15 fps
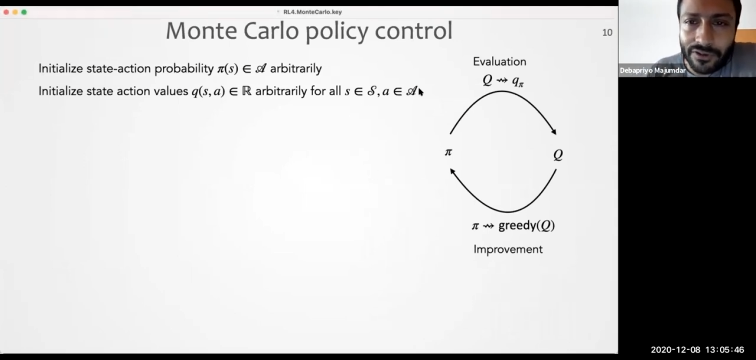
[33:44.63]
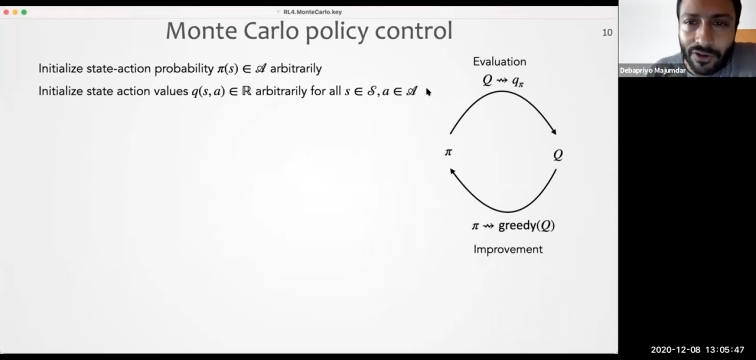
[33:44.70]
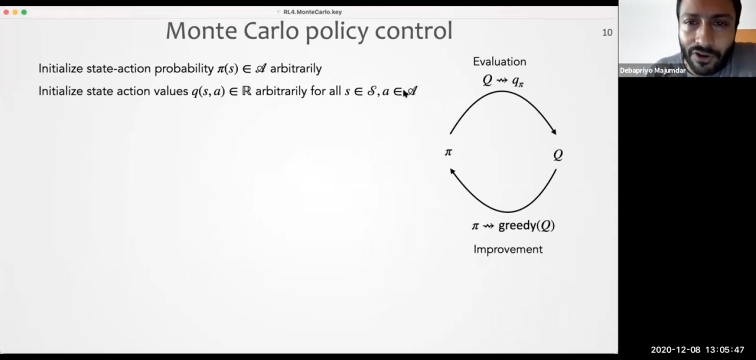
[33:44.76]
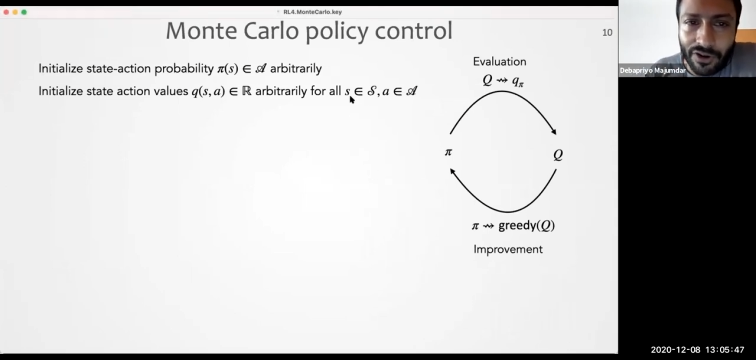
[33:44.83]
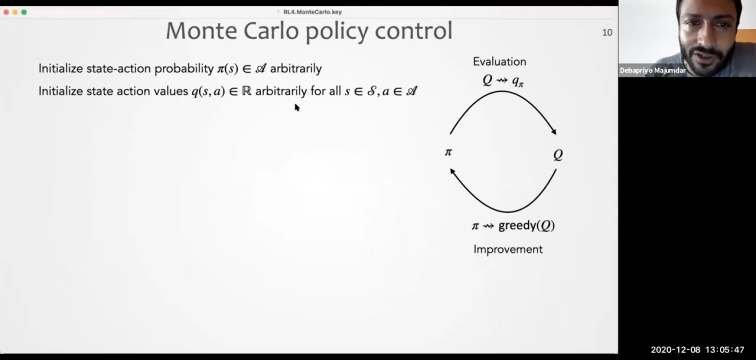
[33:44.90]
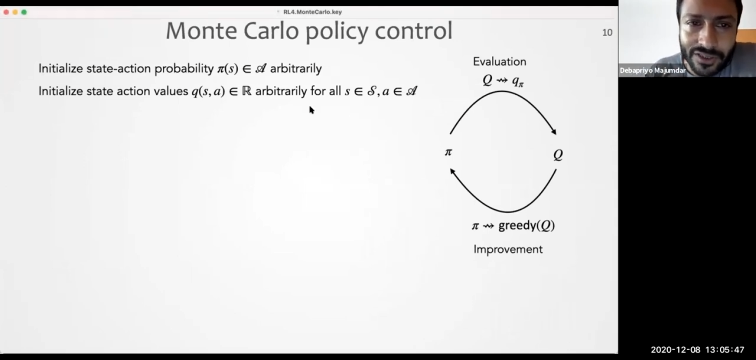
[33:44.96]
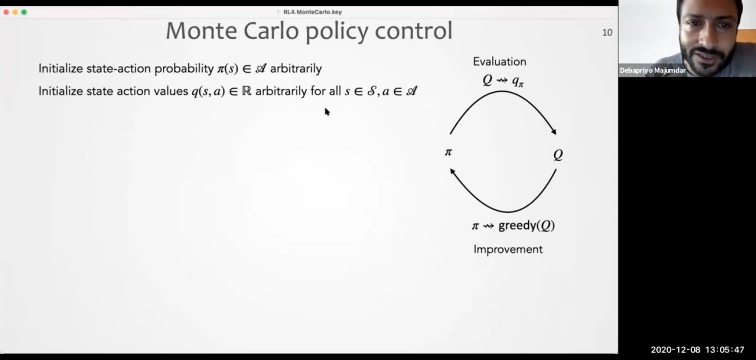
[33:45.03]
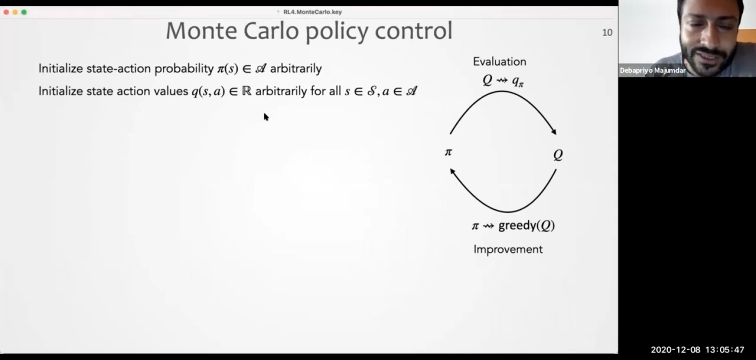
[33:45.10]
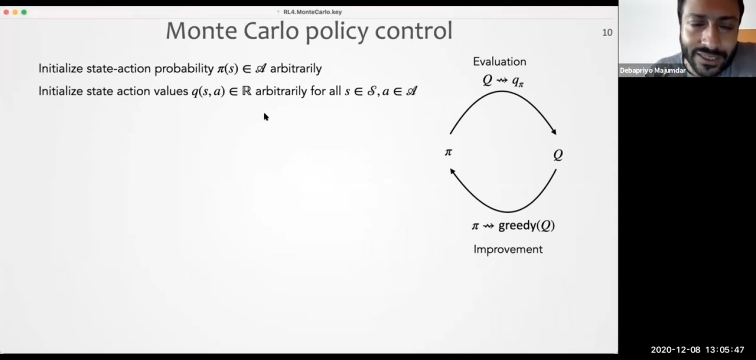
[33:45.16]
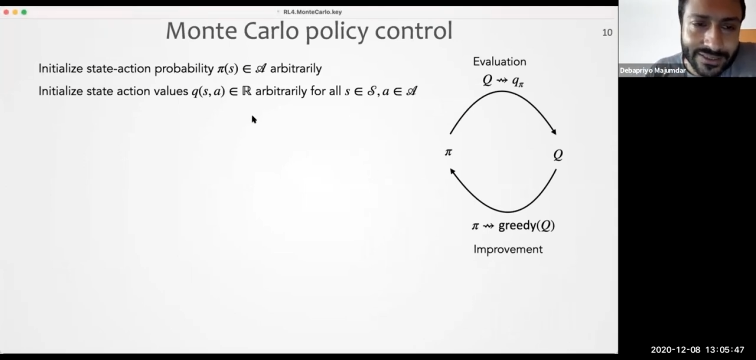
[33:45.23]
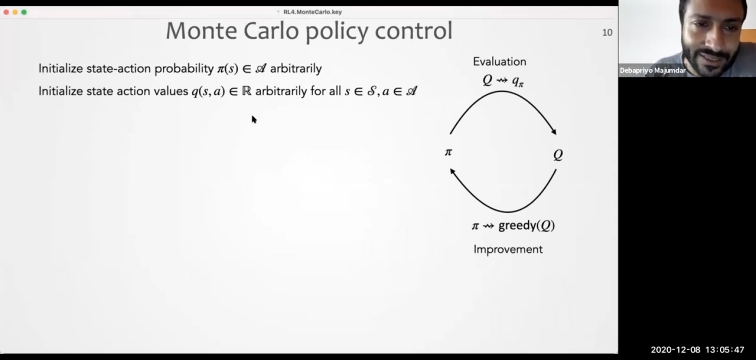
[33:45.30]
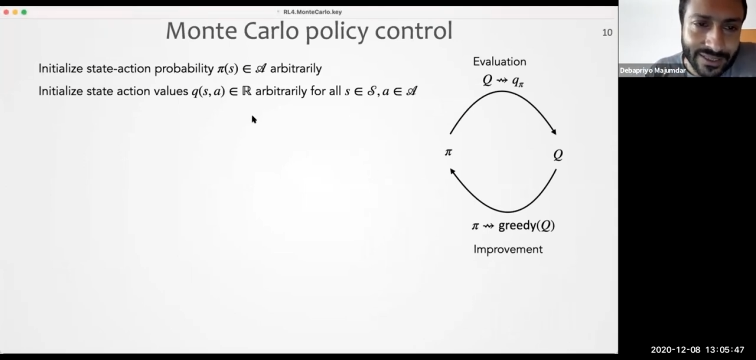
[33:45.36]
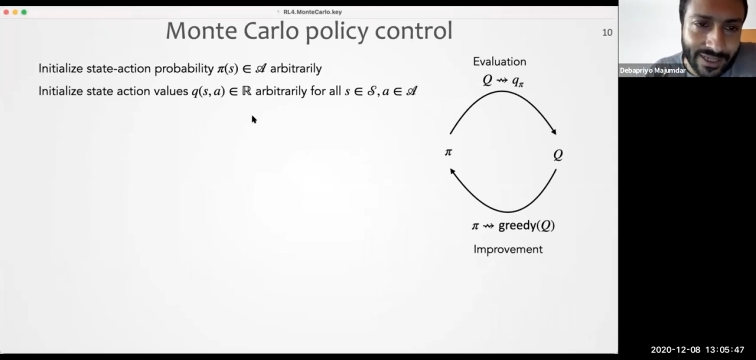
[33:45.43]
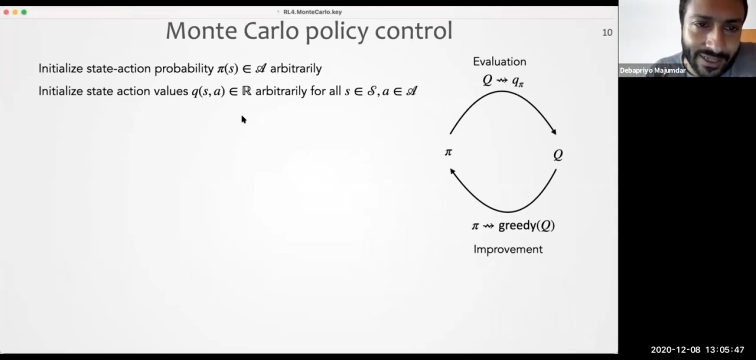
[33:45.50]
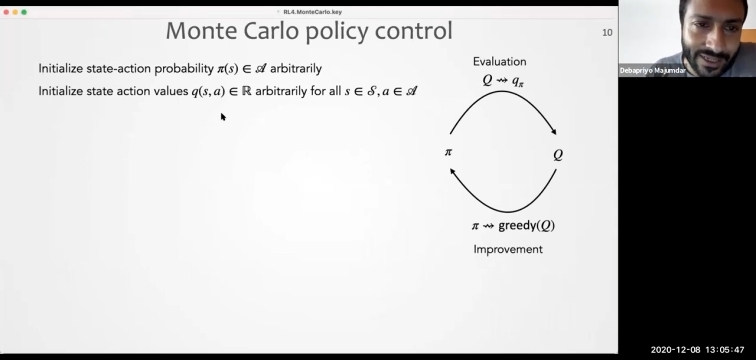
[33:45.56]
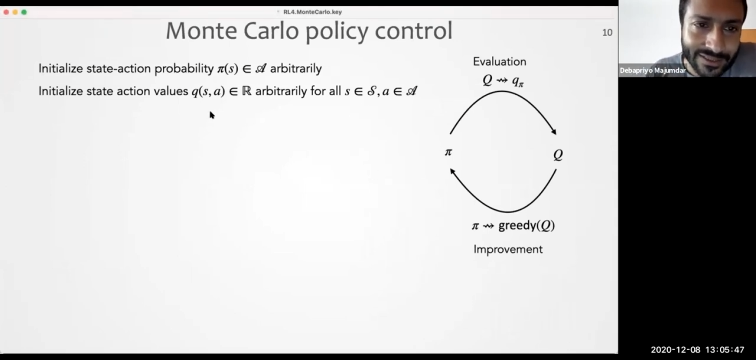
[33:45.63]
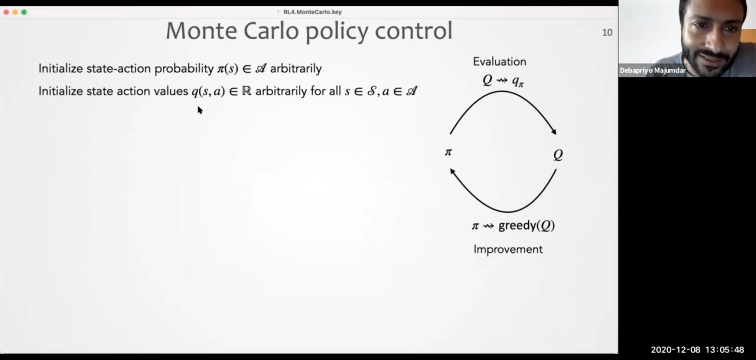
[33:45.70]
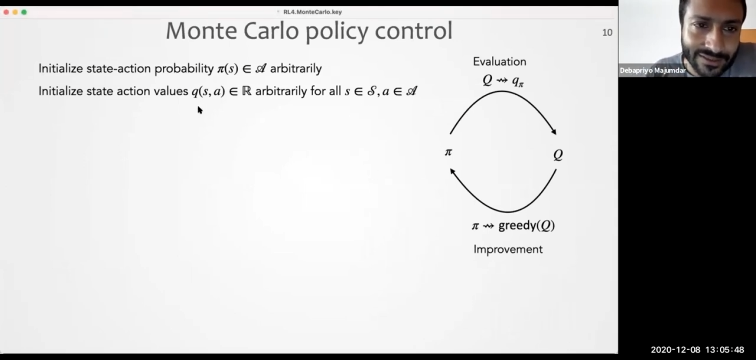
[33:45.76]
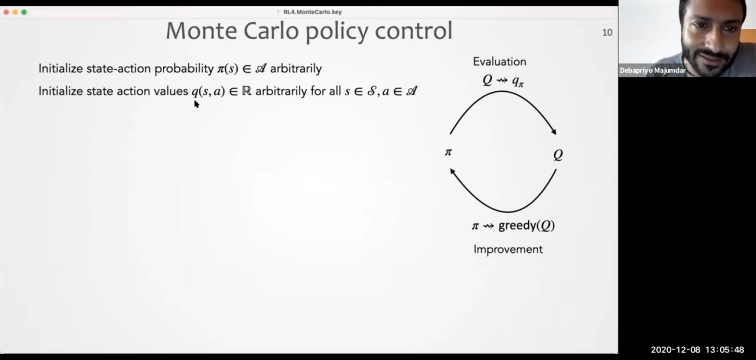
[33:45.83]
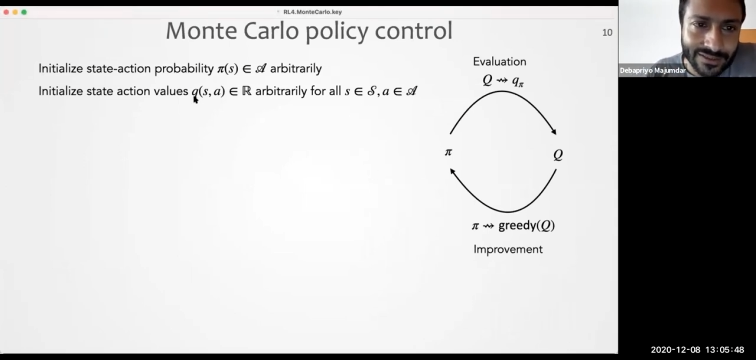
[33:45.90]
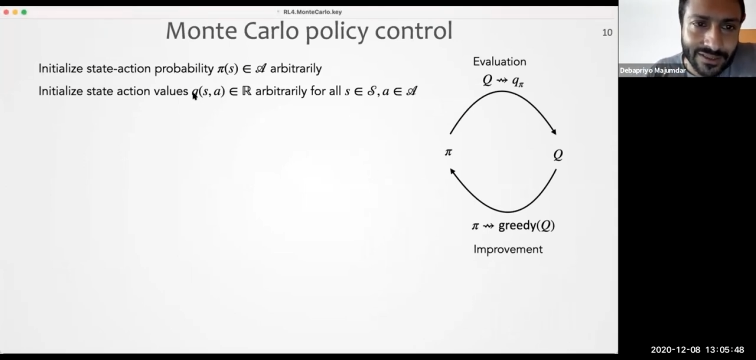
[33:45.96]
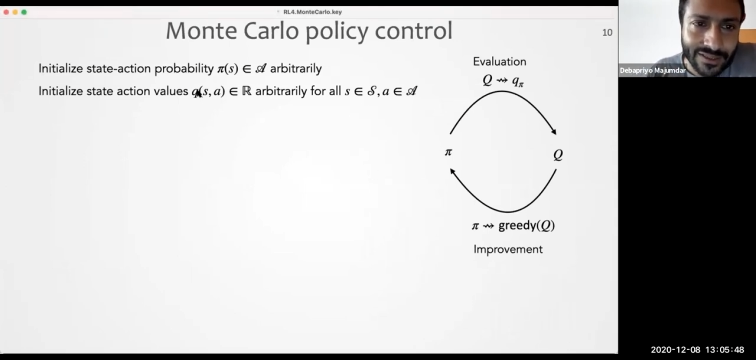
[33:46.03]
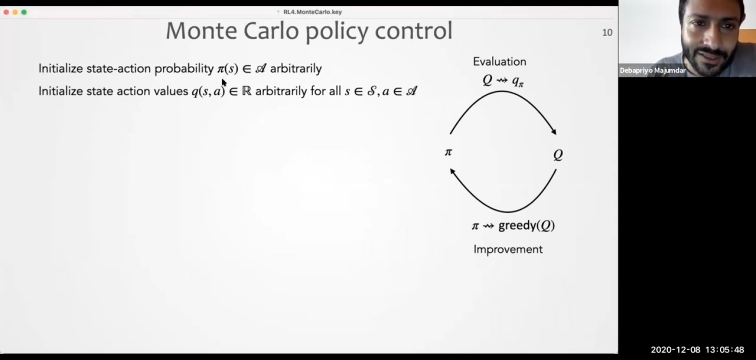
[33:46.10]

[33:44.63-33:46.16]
all states and actions.